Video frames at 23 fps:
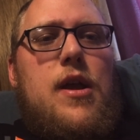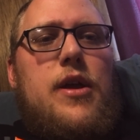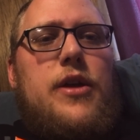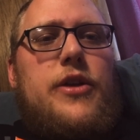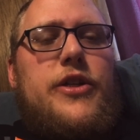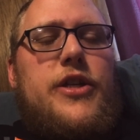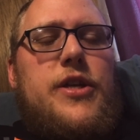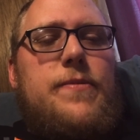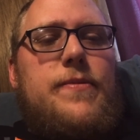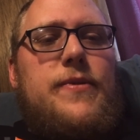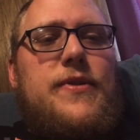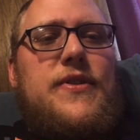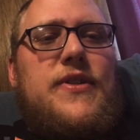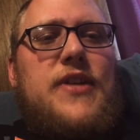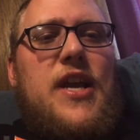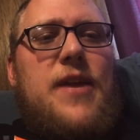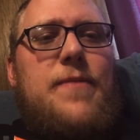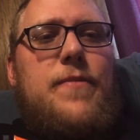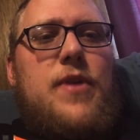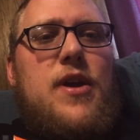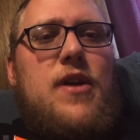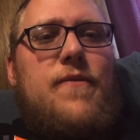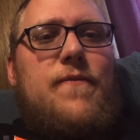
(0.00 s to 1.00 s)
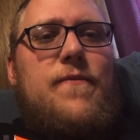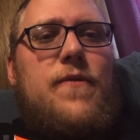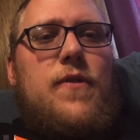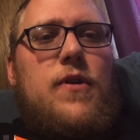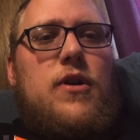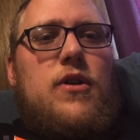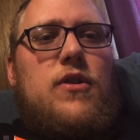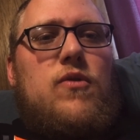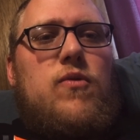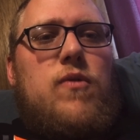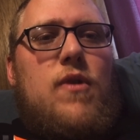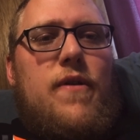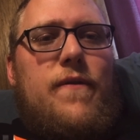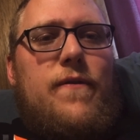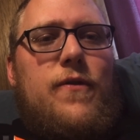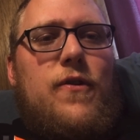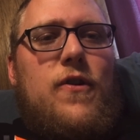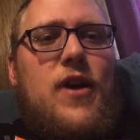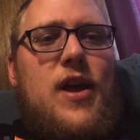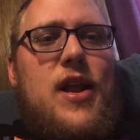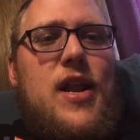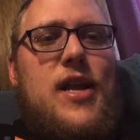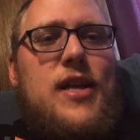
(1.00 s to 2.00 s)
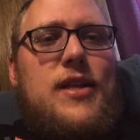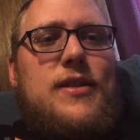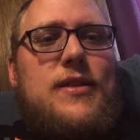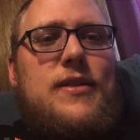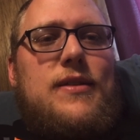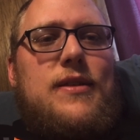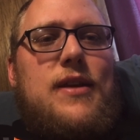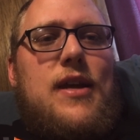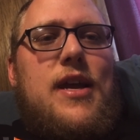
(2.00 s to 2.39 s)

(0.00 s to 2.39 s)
she would sign me up for 12 credits